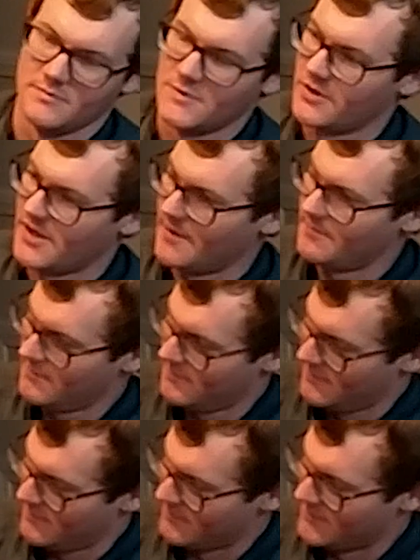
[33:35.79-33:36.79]
Okay,
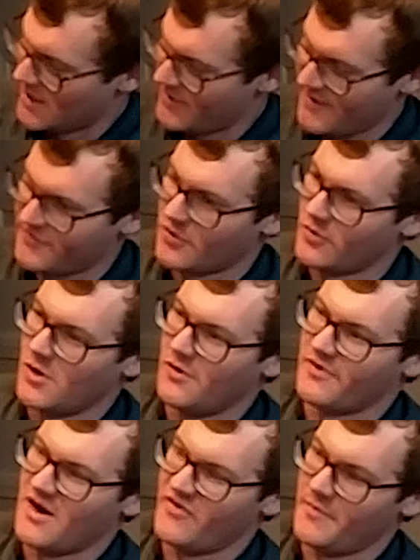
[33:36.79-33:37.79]
now they have to grow
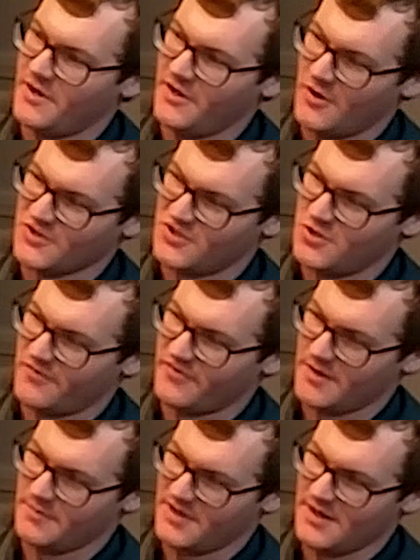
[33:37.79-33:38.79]
for however many years it took for
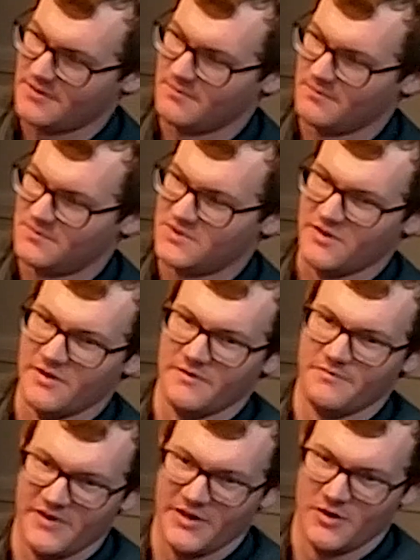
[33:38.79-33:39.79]
them to get to the
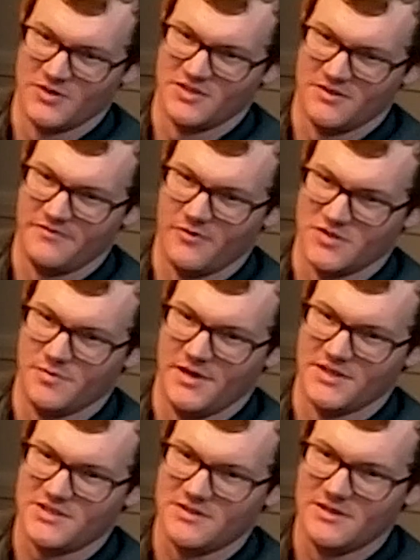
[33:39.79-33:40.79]
fingers in the first
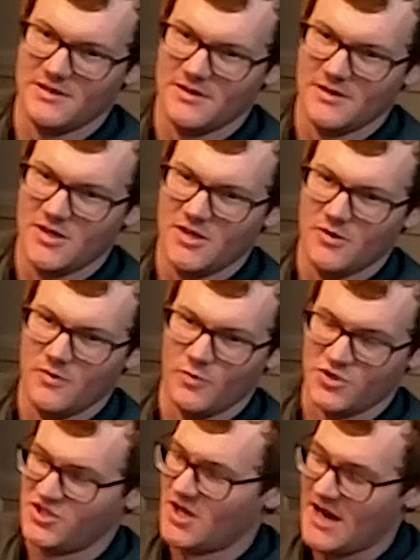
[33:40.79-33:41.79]
place,
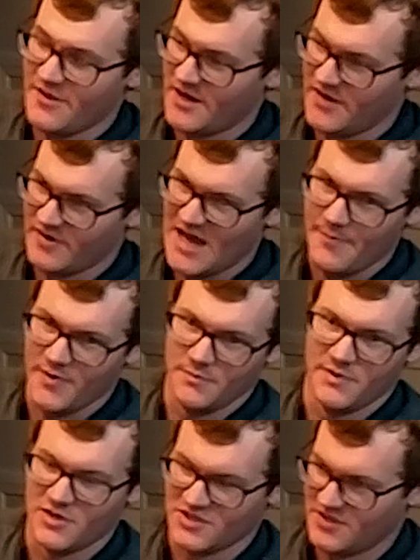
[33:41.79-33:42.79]
which is not how that even happened
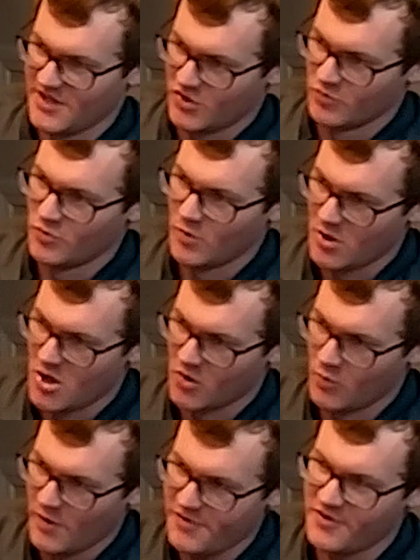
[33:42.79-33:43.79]
because they grew
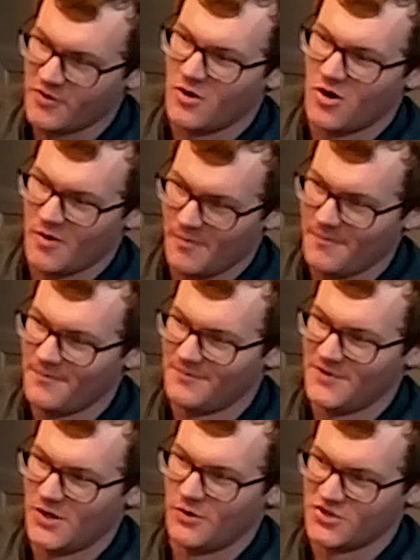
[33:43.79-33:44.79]
along with your arm,
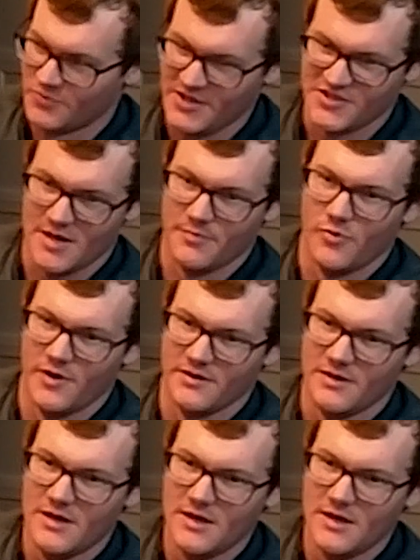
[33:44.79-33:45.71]
to reach that point.